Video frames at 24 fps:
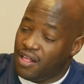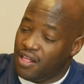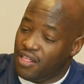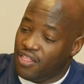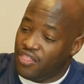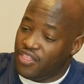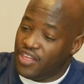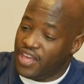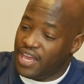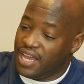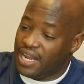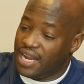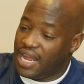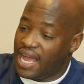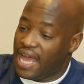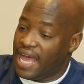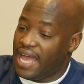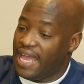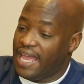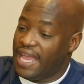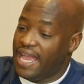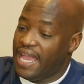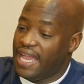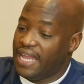that
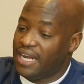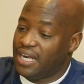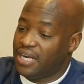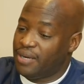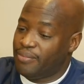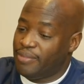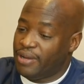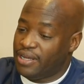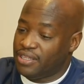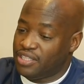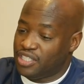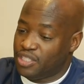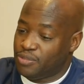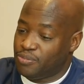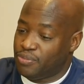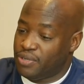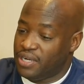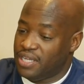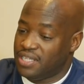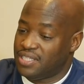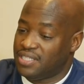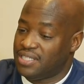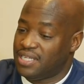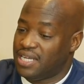I hated about this
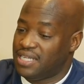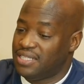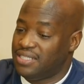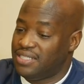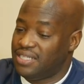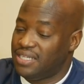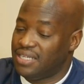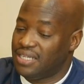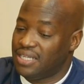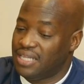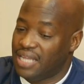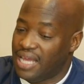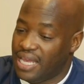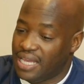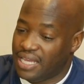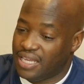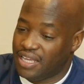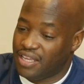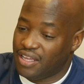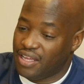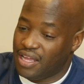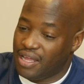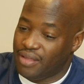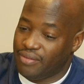press, and I didn't
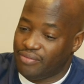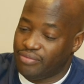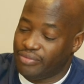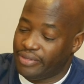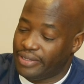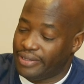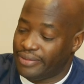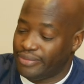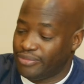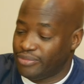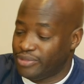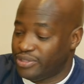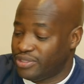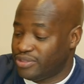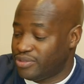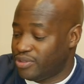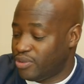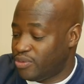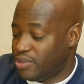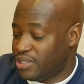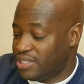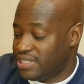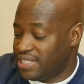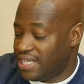like, I don't
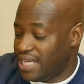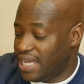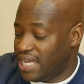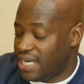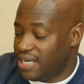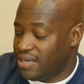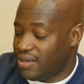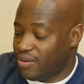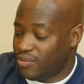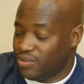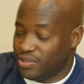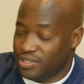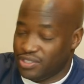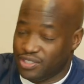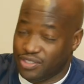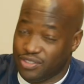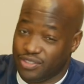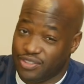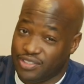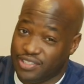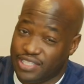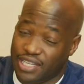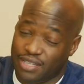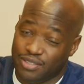want to say hated, I don't want to
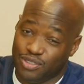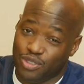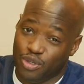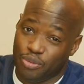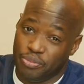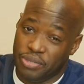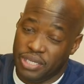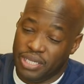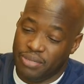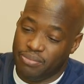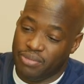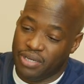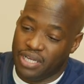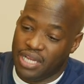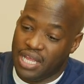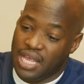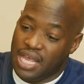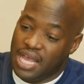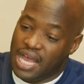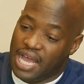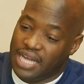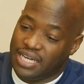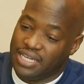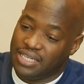sound so mean, but
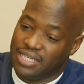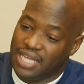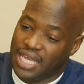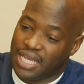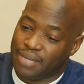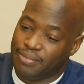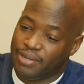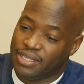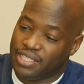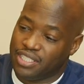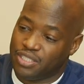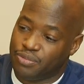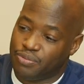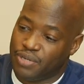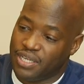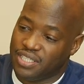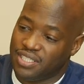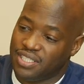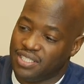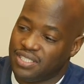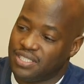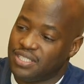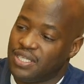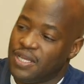I didn't like about this
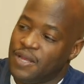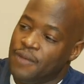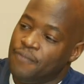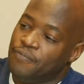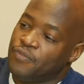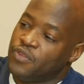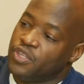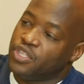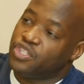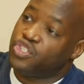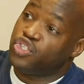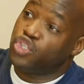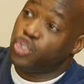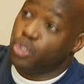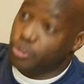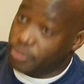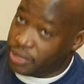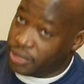press is, to